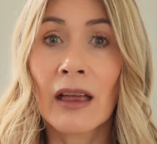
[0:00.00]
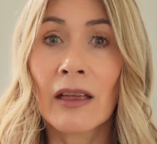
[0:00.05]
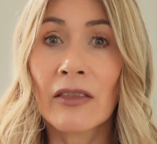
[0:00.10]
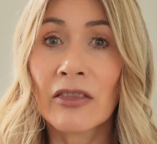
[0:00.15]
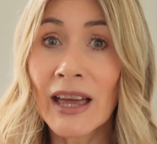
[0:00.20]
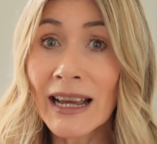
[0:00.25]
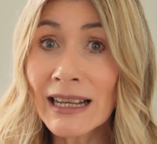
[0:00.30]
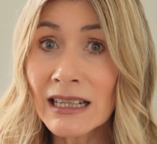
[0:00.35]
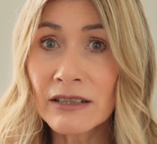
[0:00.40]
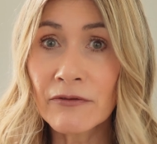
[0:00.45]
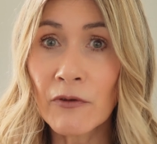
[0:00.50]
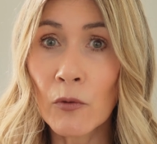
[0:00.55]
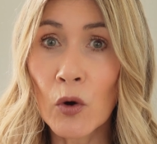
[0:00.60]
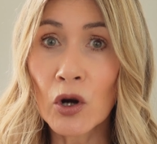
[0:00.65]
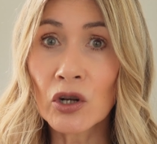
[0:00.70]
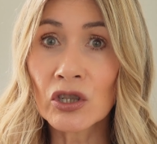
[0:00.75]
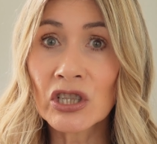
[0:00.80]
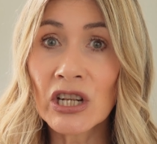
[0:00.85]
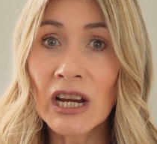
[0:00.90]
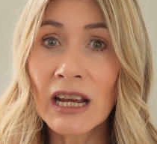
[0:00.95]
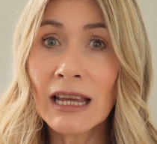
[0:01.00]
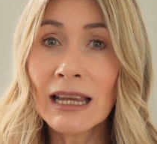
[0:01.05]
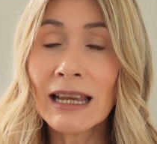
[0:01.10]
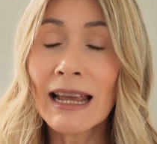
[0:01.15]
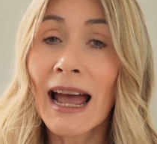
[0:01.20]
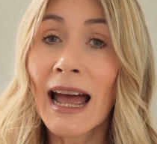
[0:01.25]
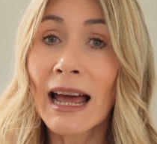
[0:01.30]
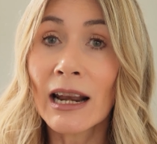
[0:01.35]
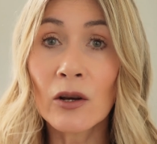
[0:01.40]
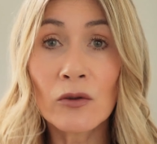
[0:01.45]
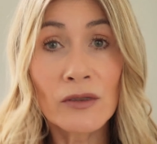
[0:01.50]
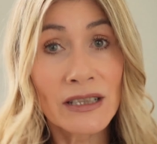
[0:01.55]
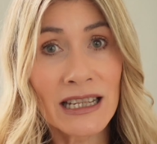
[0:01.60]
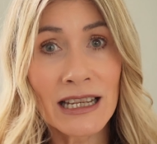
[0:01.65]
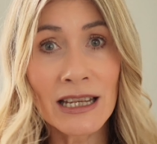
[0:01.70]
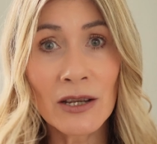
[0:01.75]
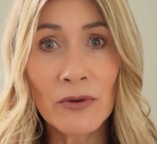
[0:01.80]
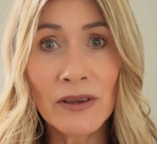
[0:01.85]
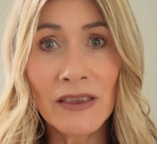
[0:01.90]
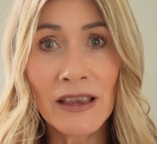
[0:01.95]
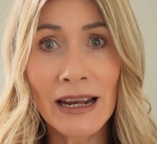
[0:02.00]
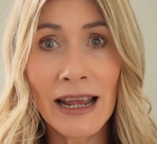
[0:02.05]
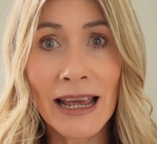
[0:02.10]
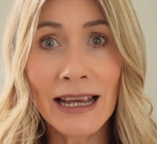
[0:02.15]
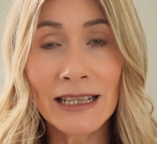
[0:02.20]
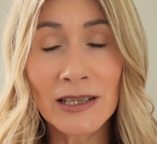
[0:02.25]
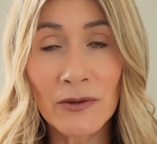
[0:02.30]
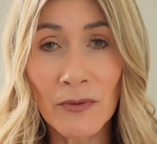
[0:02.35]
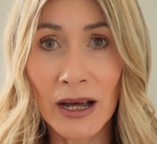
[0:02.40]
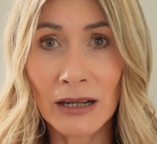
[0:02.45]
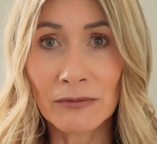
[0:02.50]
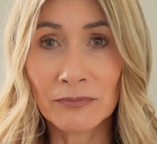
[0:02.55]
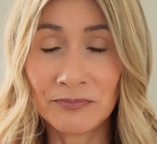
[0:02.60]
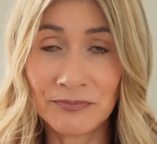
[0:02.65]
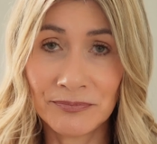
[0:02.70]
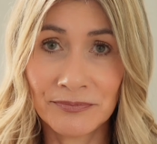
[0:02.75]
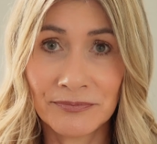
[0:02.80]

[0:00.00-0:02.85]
Thanks for watching, and I'll see you in the next one.